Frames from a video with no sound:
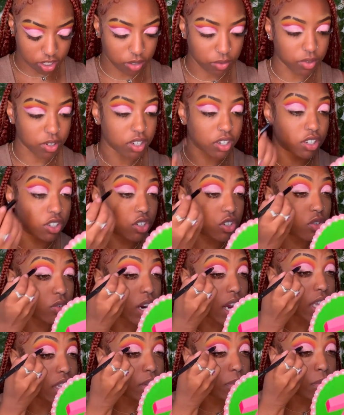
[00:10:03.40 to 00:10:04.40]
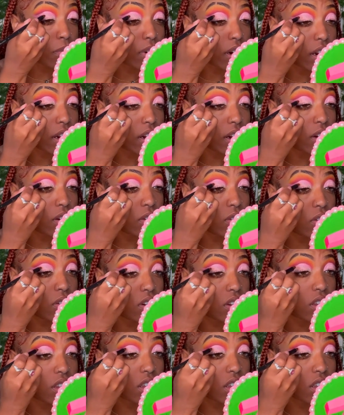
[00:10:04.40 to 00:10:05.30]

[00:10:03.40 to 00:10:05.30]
So we're gonna try the brown.